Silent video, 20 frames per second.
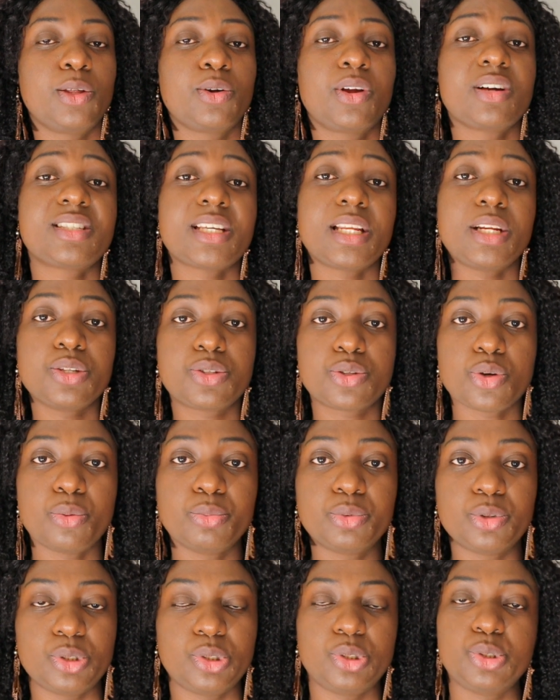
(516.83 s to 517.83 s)
They'll just send it
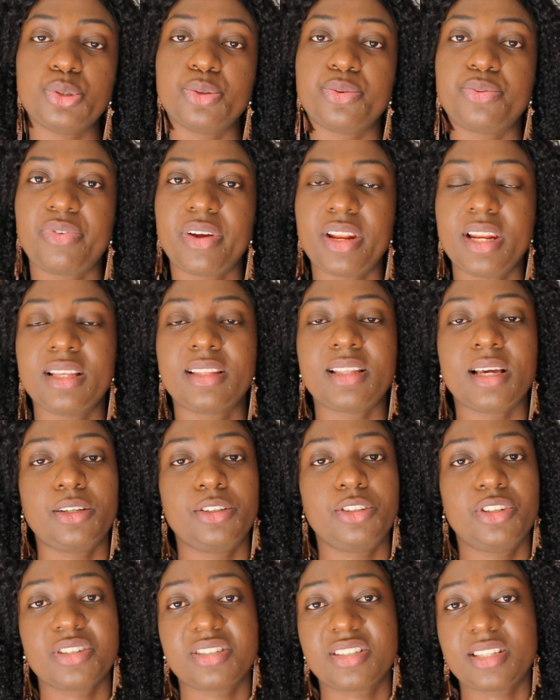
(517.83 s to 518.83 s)
home to you. You fill it and
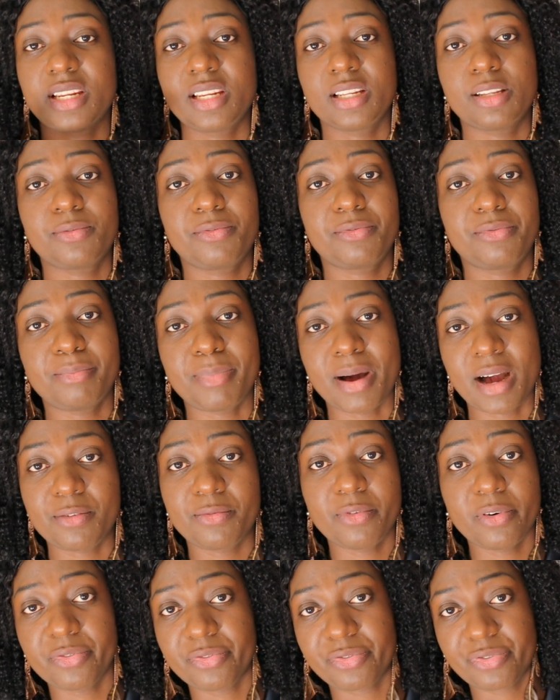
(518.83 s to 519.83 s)
you just send it back
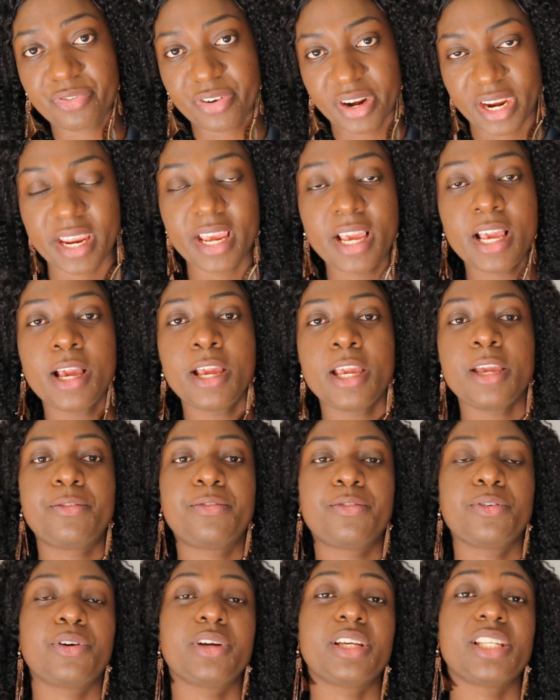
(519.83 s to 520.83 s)
for free
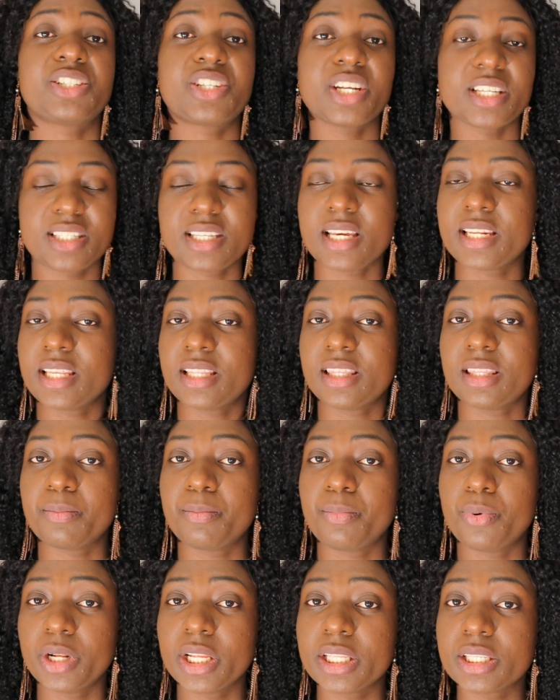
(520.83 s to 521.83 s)
if you're interested in the
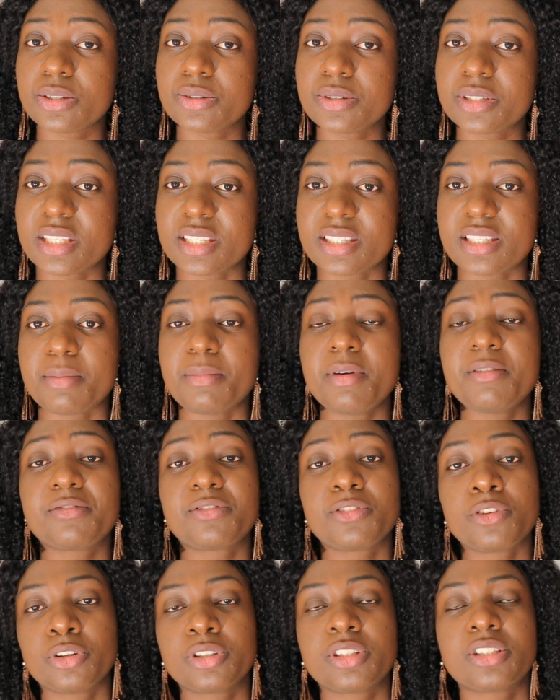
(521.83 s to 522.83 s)
political system. If
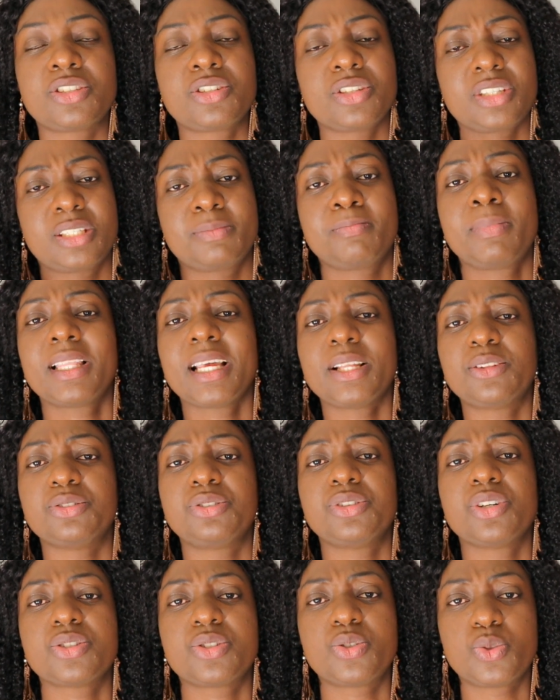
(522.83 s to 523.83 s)
not, it's better to
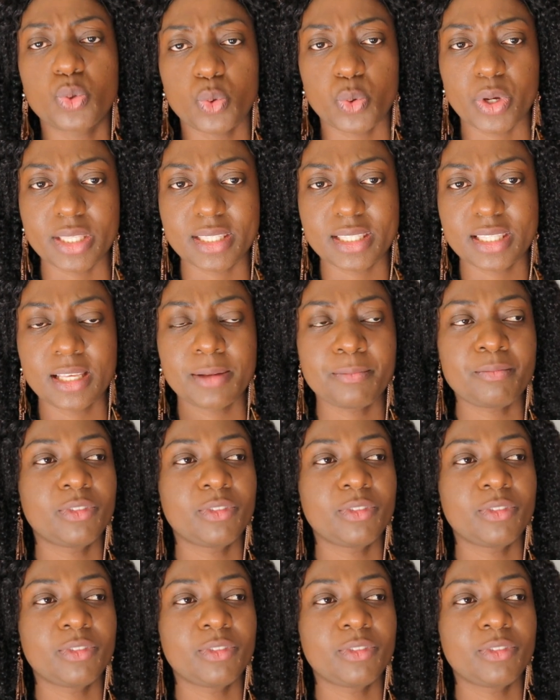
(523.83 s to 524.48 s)
just do it.